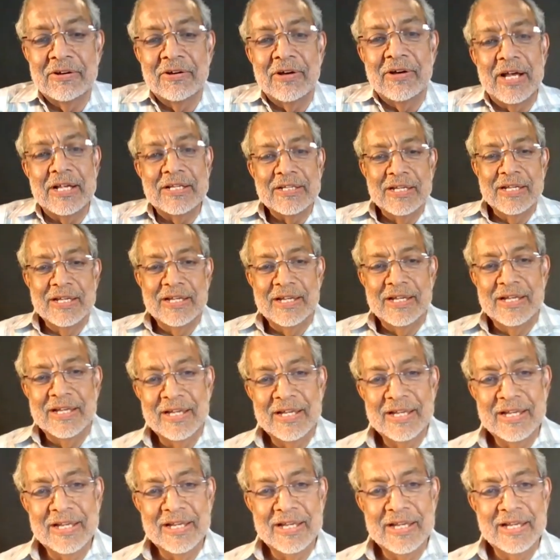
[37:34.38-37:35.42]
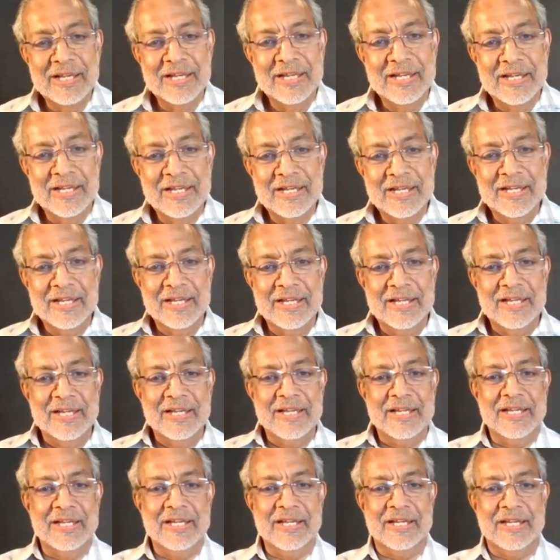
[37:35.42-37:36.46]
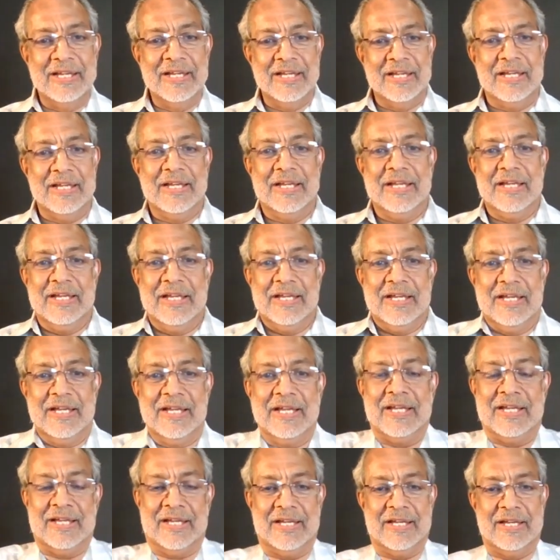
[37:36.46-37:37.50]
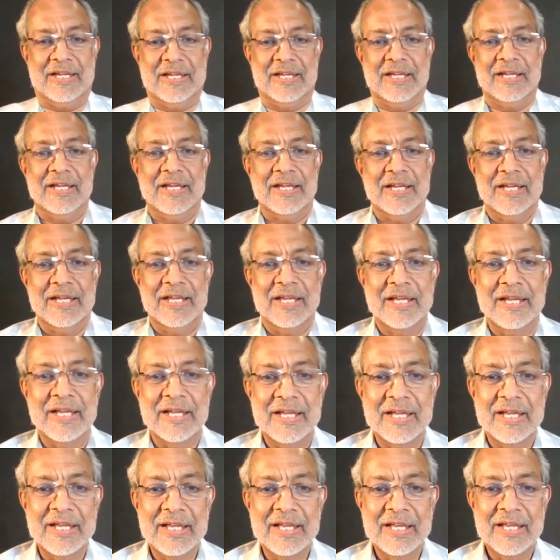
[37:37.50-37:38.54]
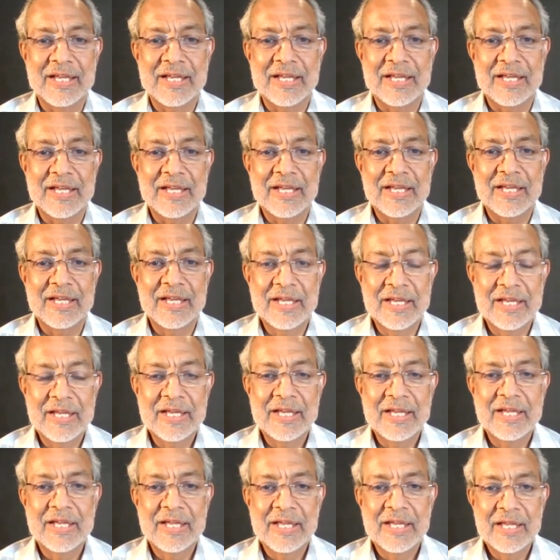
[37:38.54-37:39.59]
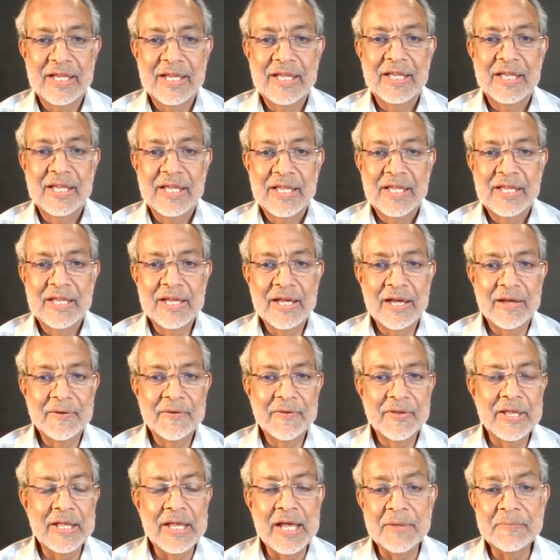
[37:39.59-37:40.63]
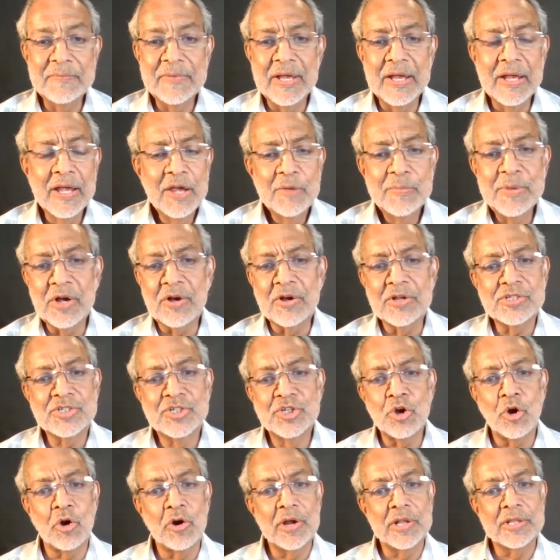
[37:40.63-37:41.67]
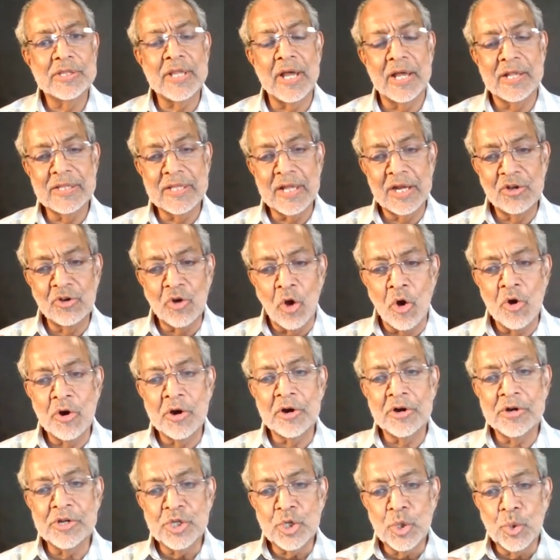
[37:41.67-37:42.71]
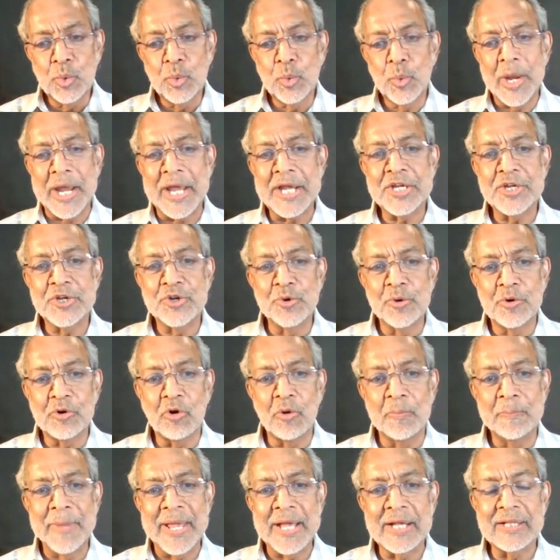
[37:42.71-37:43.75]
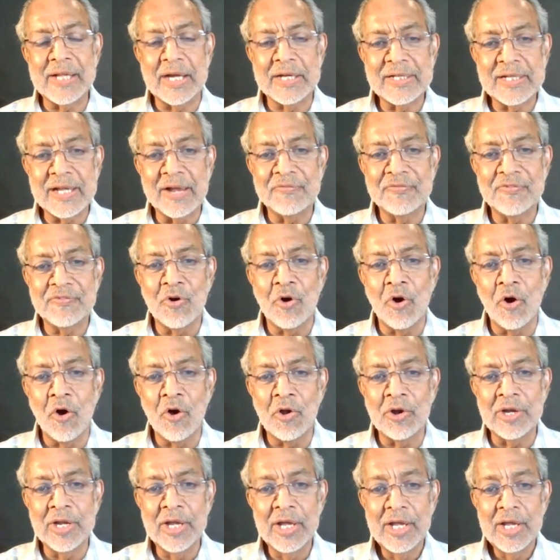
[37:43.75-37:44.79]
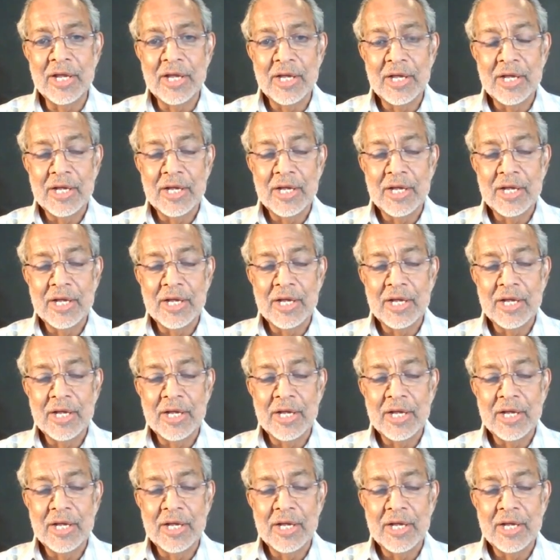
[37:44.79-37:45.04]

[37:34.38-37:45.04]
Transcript: pastors so, say, what if I do this? But the, the, the flip side is, what if I don't? Yeah. Yeah. yeah. Because you're, the, the longer you wait to make that tough call,